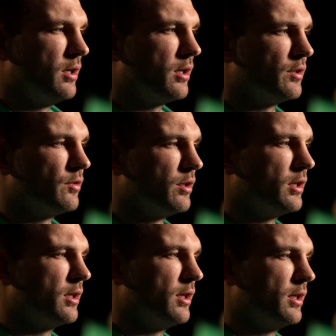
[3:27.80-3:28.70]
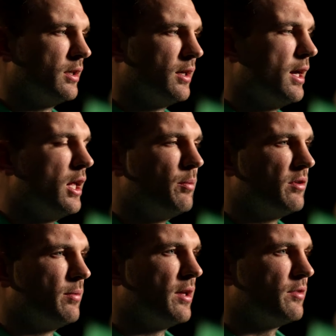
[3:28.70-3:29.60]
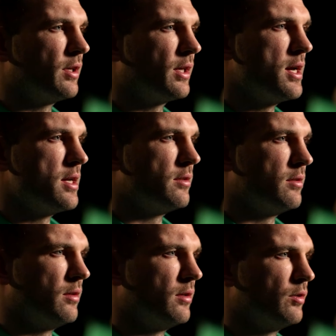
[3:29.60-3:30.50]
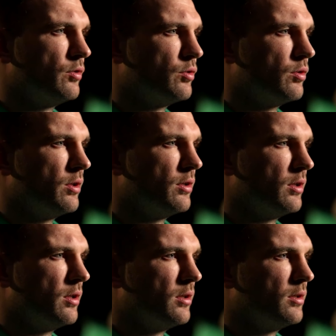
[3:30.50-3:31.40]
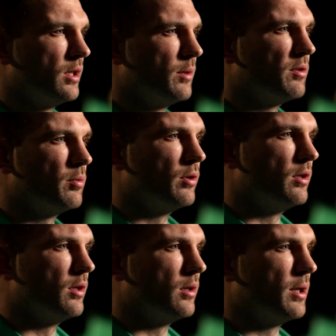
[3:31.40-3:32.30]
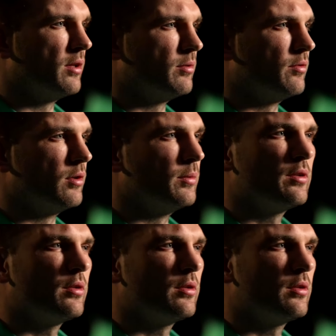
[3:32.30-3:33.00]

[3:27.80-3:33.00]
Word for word: I can certainly help as best I can to ensure that the team is putting in their best performance.